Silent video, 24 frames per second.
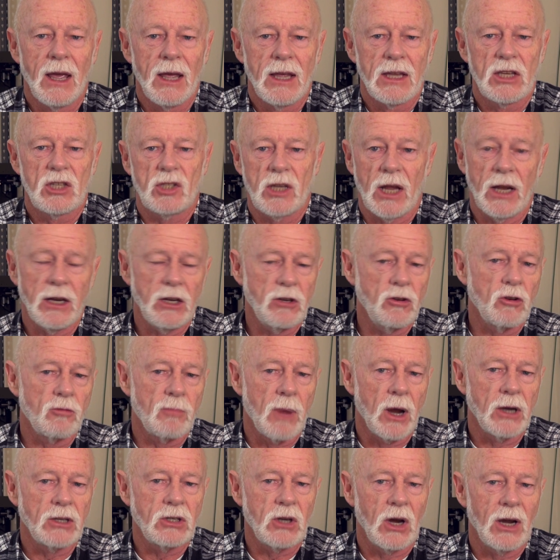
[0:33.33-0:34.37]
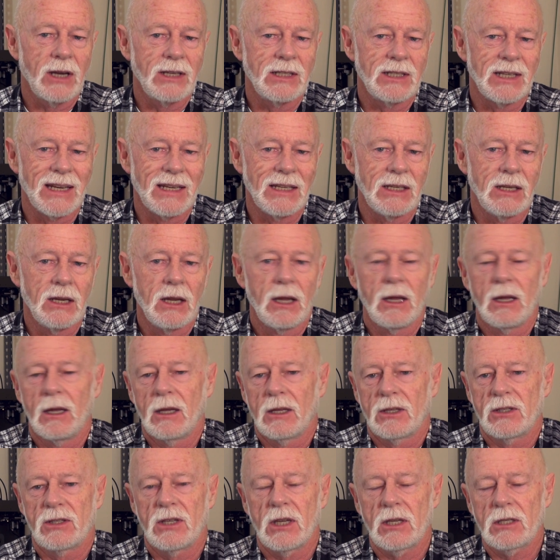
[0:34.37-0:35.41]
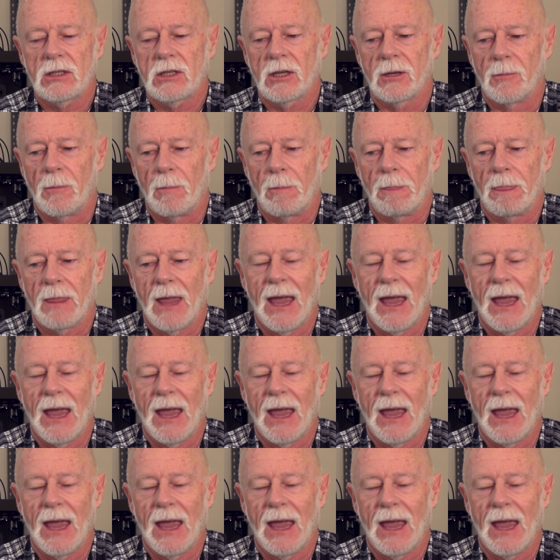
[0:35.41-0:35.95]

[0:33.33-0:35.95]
standard remote ID system.